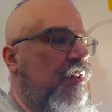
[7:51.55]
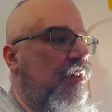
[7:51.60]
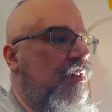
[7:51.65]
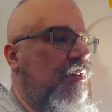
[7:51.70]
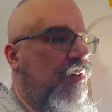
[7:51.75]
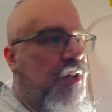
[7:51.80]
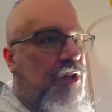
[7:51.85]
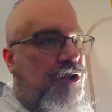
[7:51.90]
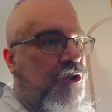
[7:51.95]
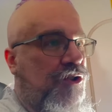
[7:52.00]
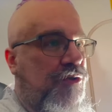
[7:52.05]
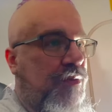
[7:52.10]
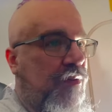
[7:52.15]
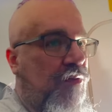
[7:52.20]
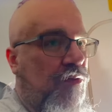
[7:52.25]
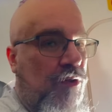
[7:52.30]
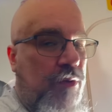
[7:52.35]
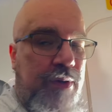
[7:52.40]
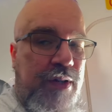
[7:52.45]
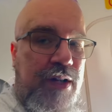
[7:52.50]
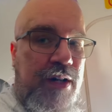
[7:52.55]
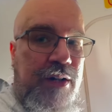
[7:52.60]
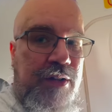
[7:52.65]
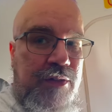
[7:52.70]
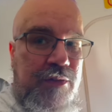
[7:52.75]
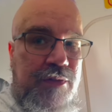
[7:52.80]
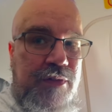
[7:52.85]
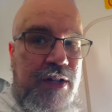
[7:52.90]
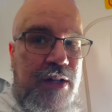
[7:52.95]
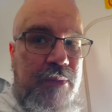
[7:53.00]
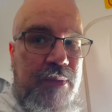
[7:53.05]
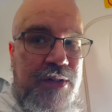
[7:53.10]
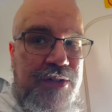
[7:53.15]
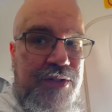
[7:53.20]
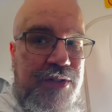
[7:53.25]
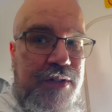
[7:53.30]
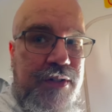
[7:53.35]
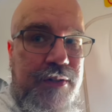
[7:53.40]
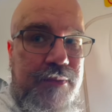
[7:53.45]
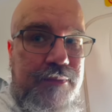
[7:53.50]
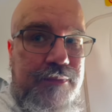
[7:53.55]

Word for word: like just before we got on the flight, basically.